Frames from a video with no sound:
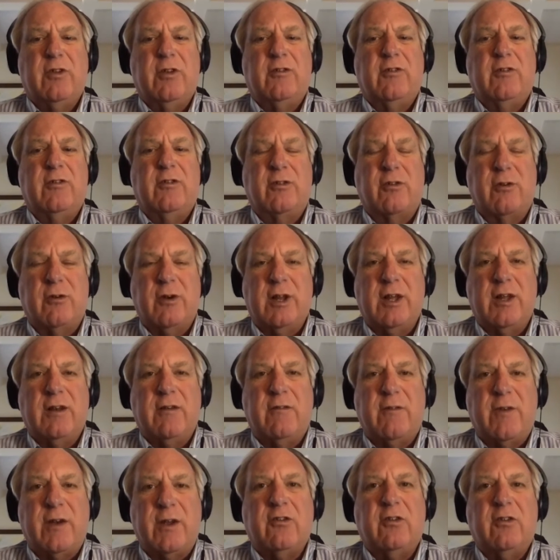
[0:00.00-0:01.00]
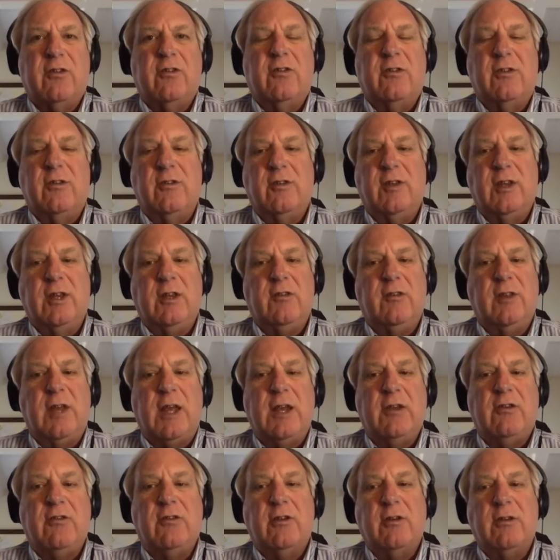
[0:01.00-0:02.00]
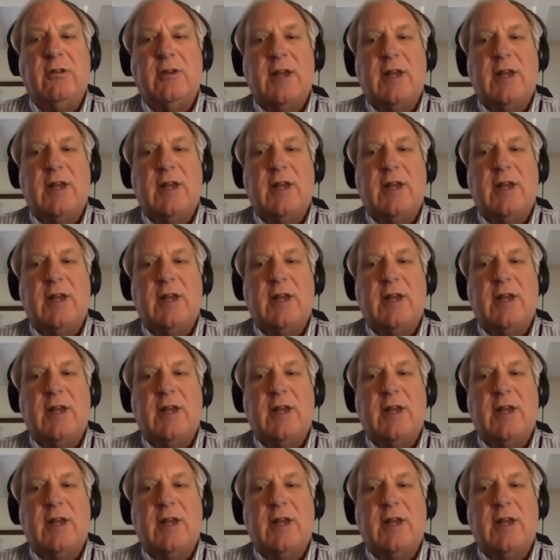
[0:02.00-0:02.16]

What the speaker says: concerning infectious disease agent